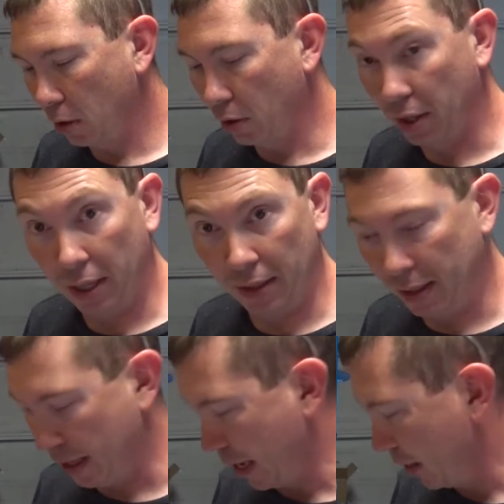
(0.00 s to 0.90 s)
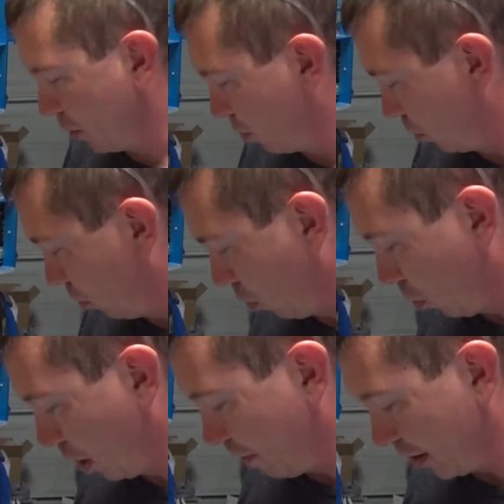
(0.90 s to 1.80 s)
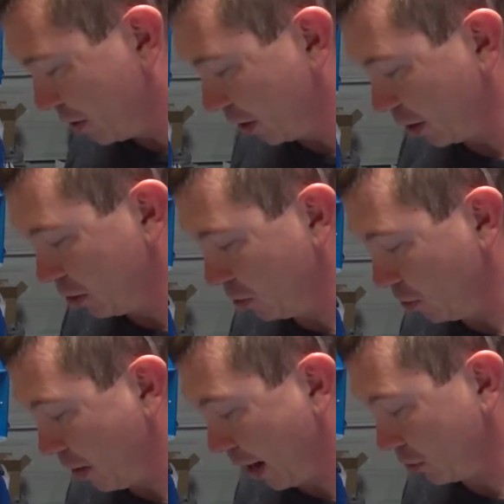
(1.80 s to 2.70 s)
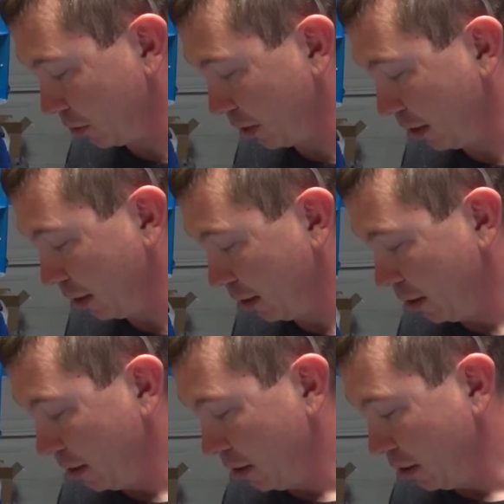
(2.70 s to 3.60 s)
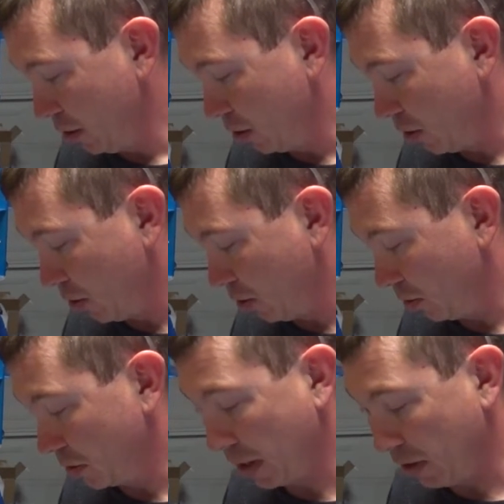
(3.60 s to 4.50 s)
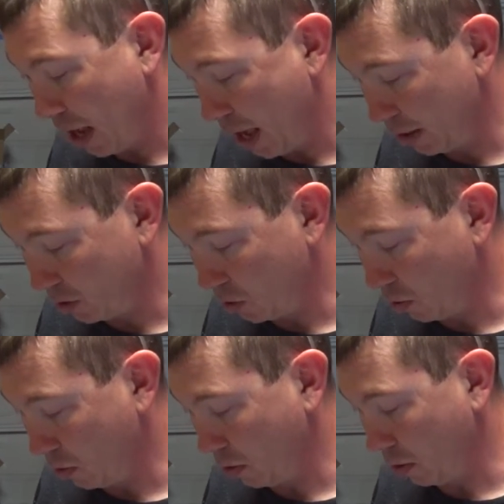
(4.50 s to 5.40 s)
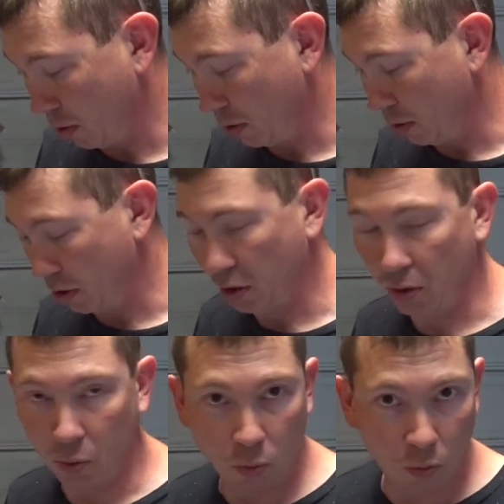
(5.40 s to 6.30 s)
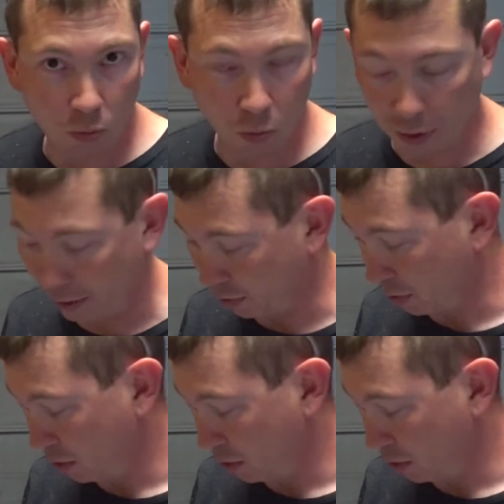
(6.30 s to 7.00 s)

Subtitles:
the head through. Or what if I took it to actually, 7/8 or, whatever.